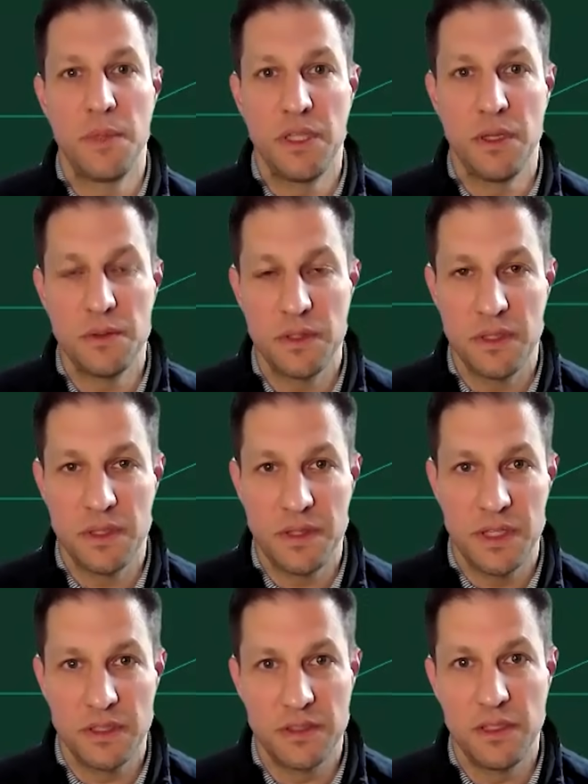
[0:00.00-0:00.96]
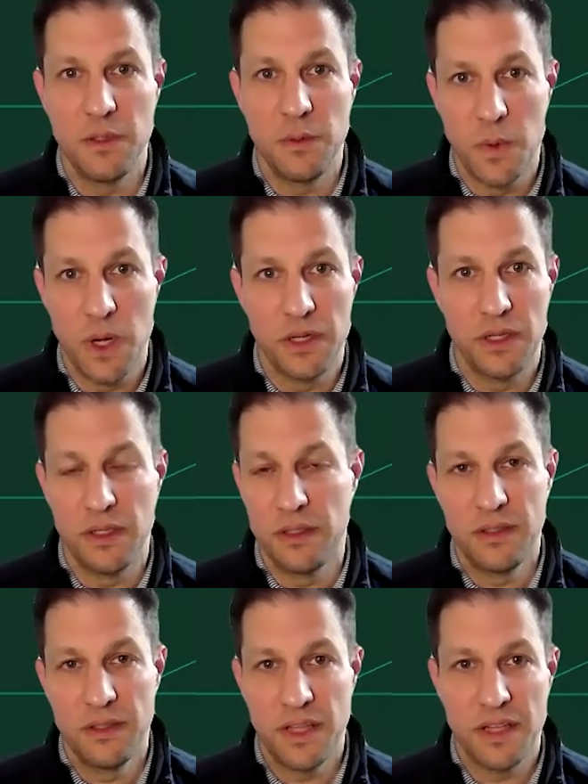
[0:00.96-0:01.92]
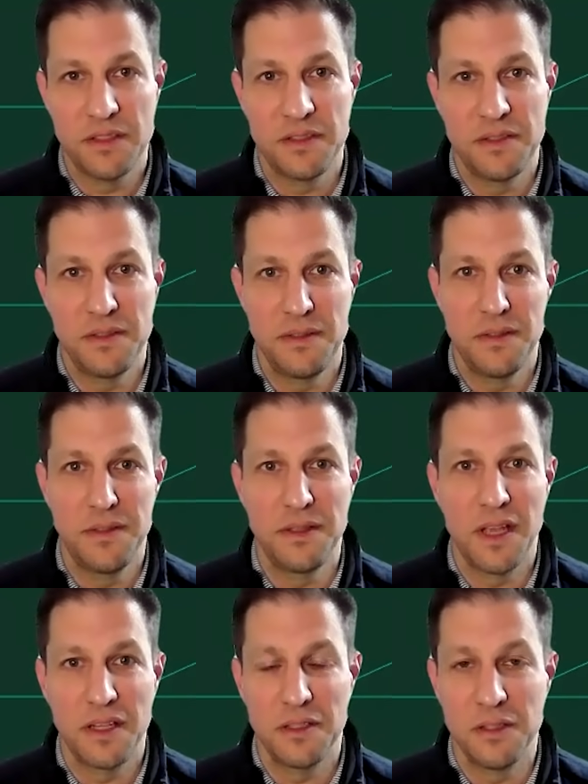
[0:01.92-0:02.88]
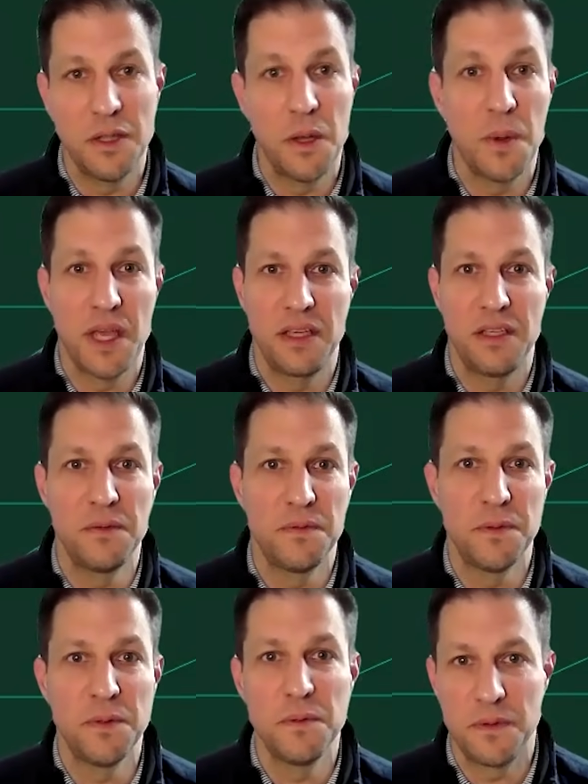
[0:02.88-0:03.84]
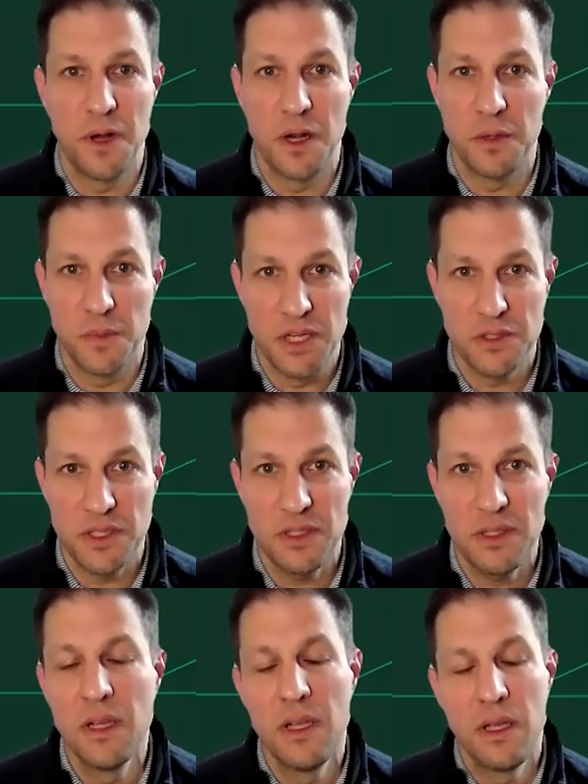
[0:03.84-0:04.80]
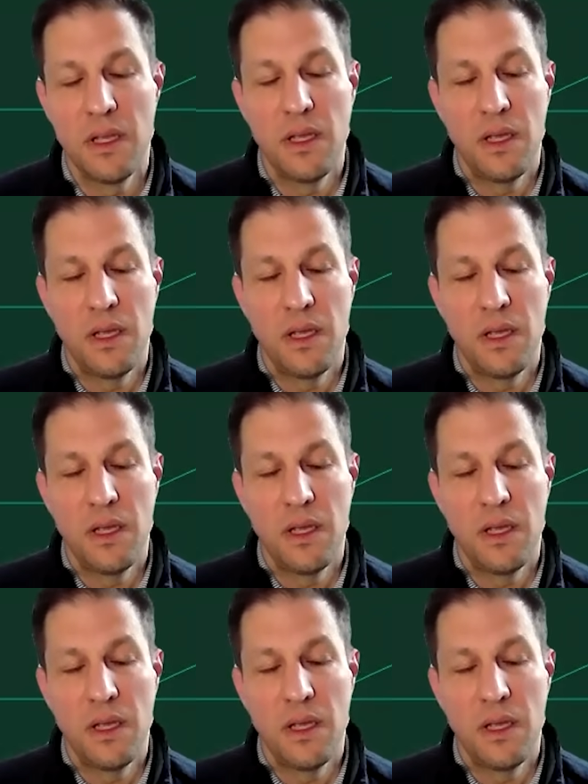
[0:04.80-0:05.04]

I mean, those are the things that that's kind of the low hanging fruit for automation.